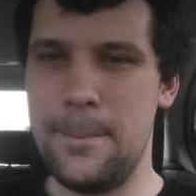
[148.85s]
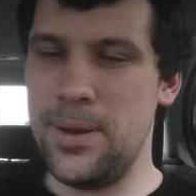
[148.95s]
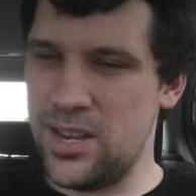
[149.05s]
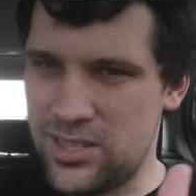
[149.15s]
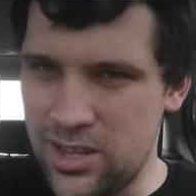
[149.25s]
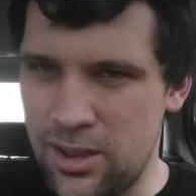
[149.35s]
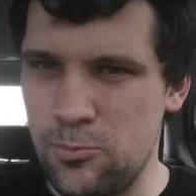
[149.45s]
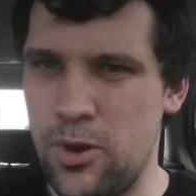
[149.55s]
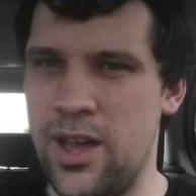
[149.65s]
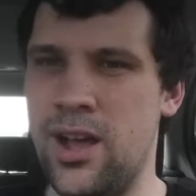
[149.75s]
But it's
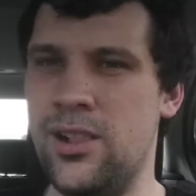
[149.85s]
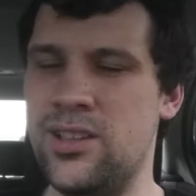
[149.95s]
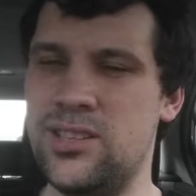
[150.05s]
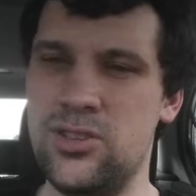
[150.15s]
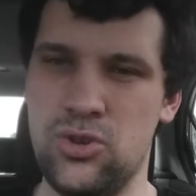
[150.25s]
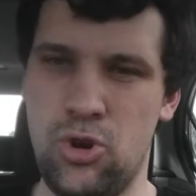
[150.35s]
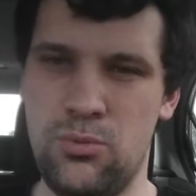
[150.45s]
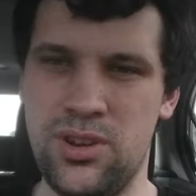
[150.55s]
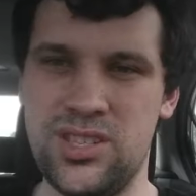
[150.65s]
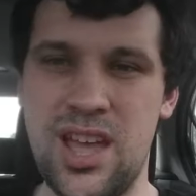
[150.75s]
done well, it's
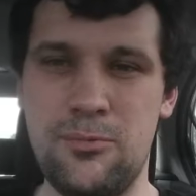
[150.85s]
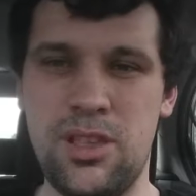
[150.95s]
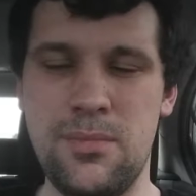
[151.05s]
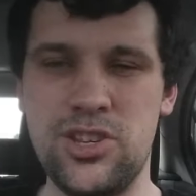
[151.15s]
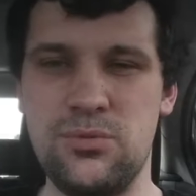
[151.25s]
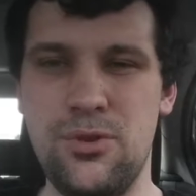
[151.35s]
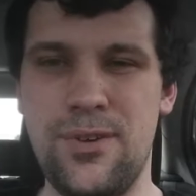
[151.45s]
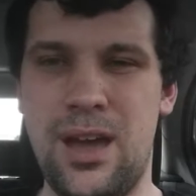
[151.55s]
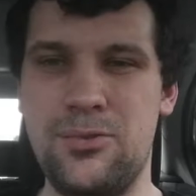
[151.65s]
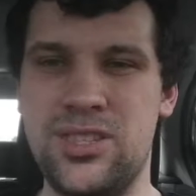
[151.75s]
enjoyable. There's not really much of the
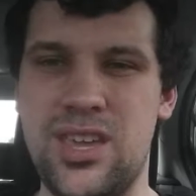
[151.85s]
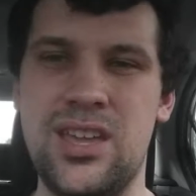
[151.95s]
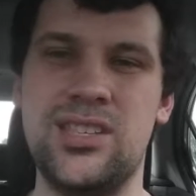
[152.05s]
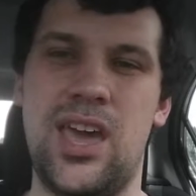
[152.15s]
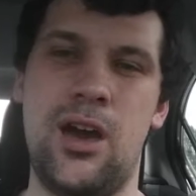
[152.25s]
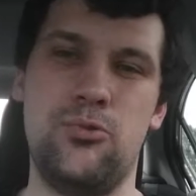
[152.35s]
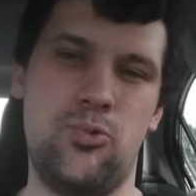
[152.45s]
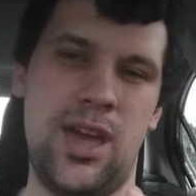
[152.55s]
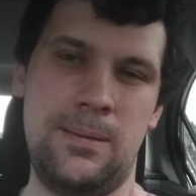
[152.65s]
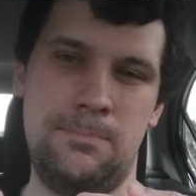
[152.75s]
movie I would say is
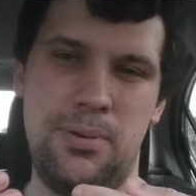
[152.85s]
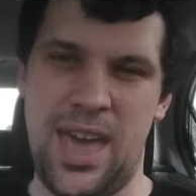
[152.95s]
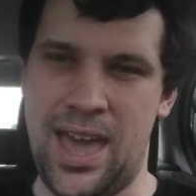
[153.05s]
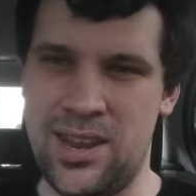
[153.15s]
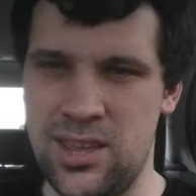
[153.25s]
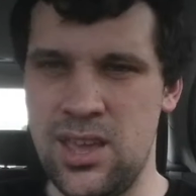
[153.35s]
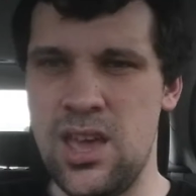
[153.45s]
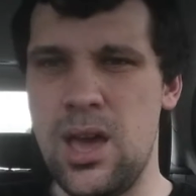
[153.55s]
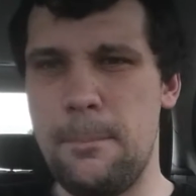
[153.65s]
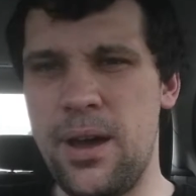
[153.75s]
outright bad.
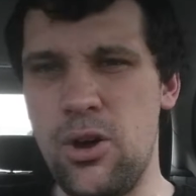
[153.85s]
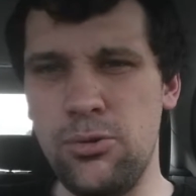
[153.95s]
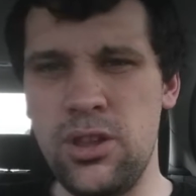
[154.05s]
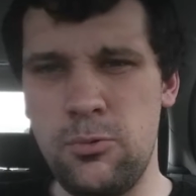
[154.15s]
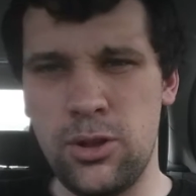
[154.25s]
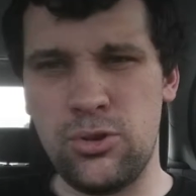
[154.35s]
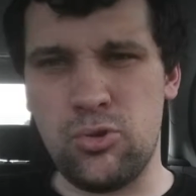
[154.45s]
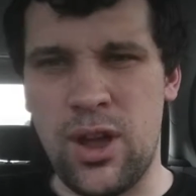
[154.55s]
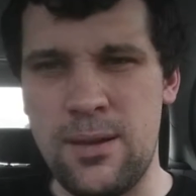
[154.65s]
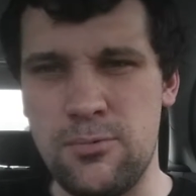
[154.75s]
My only real
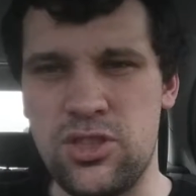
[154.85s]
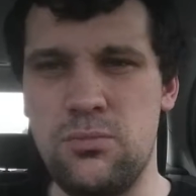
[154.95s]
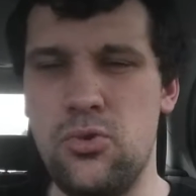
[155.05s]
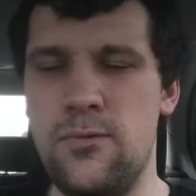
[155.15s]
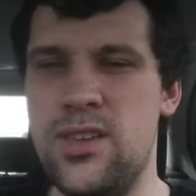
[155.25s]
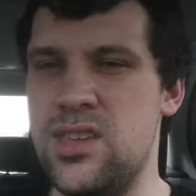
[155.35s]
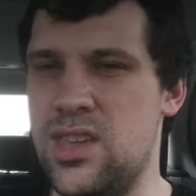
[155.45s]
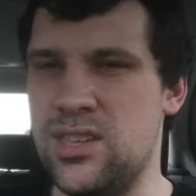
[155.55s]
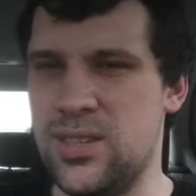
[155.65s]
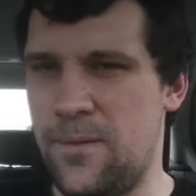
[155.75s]
gripe with the movie
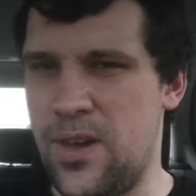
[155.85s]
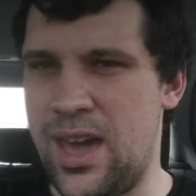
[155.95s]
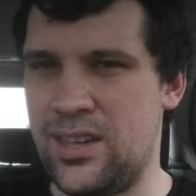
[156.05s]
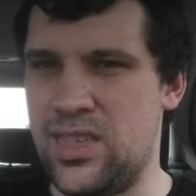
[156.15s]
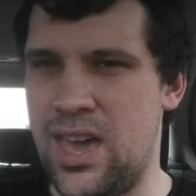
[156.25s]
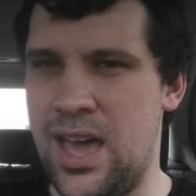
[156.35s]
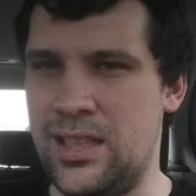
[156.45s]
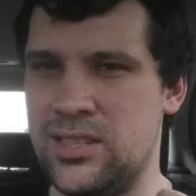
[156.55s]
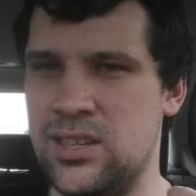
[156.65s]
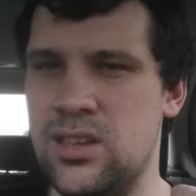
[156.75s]
is the fact
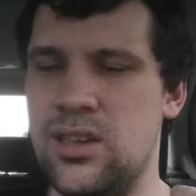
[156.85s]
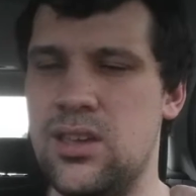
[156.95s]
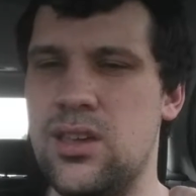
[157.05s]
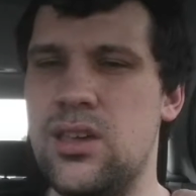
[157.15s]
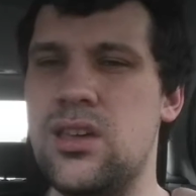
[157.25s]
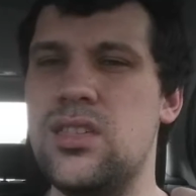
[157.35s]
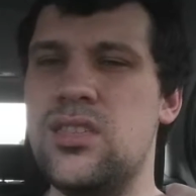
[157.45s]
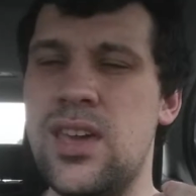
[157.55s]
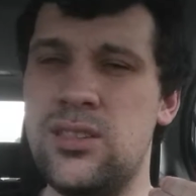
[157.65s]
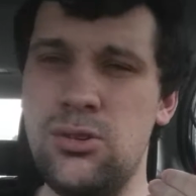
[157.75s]
that
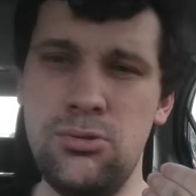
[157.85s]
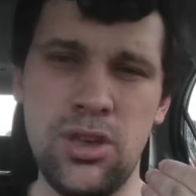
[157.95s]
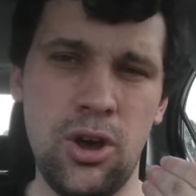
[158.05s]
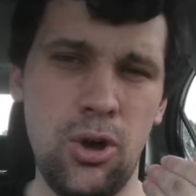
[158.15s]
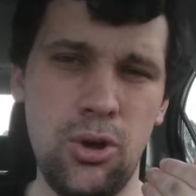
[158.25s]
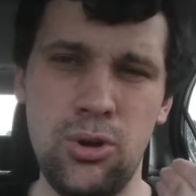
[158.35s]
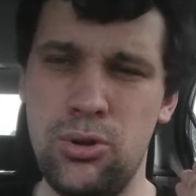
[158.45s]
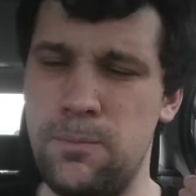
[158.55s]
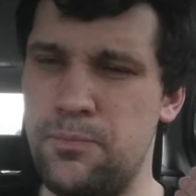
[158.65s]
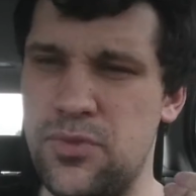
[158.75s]
they do the
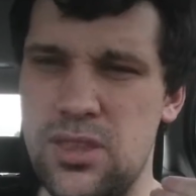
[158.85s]
whole